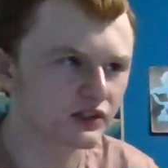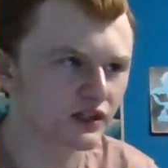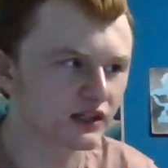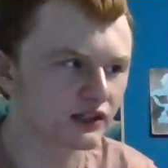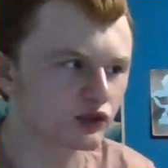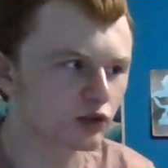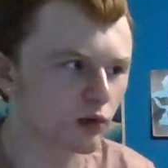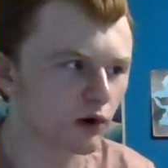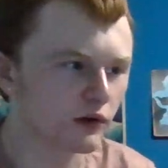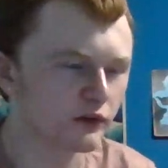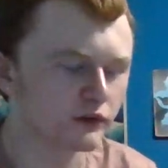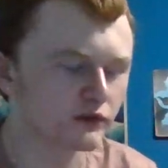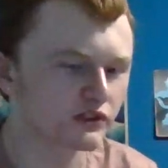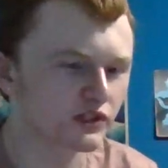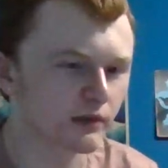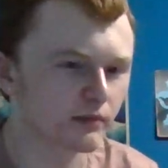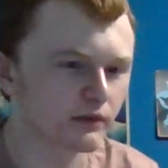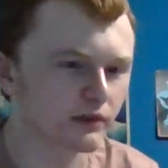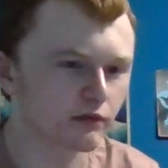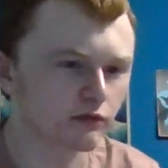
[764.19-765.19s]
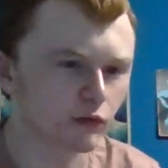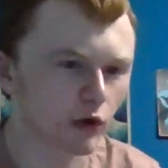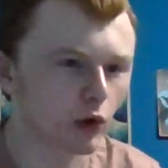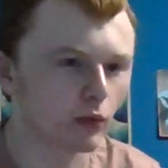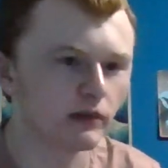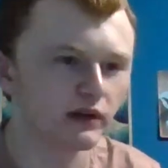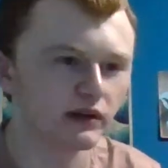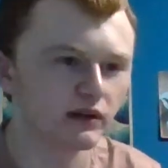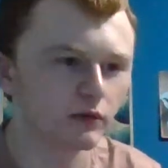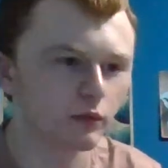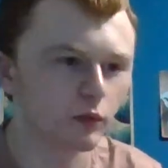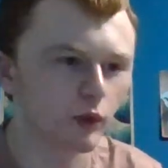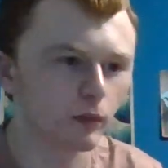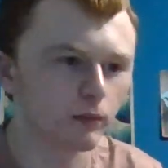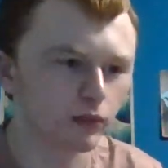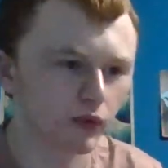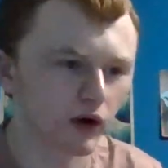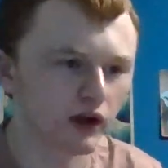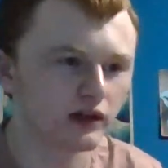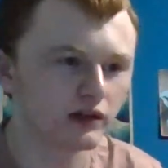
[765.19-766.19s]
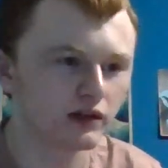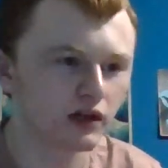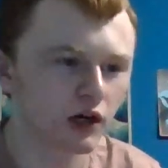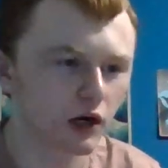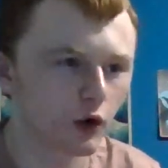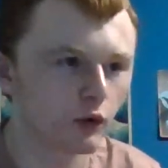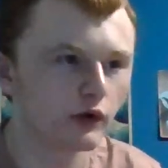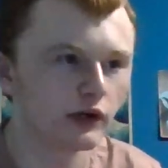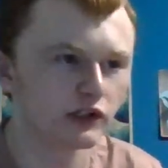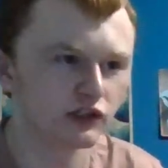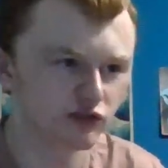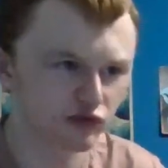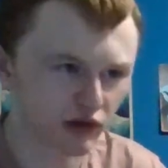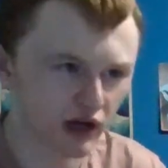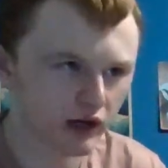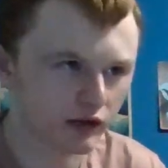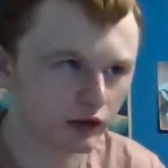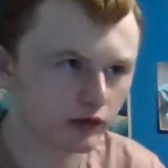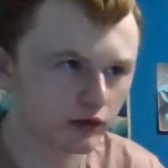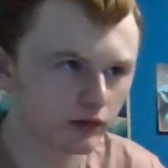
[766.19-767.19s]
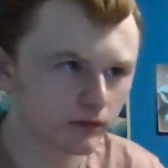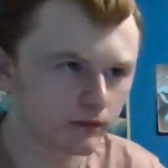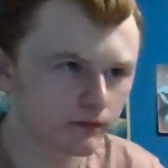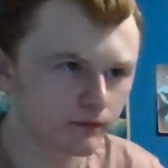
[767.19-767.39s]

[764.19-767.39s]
like, 12th or something, Roman will break Hogan's record.